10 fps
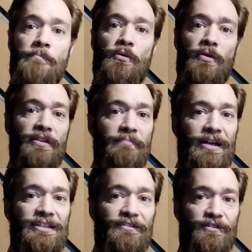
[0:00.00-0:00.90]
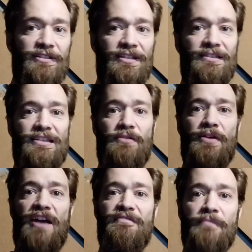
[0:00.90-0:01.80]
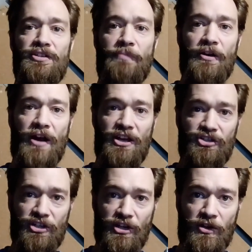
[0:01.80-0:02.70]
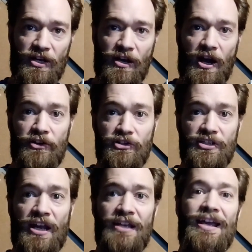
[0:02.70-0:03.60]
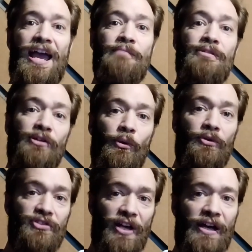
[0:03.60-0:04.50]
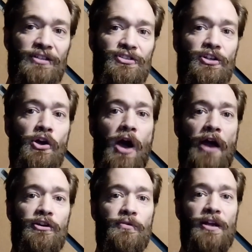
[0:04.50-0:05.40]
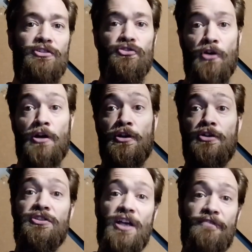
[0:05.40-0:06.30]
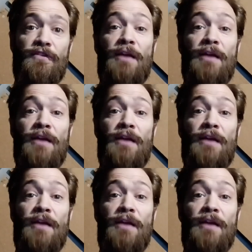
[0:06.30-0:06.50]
but one of the main differences is that we have much better engineering understanding and material science to know how to create stronger, safer,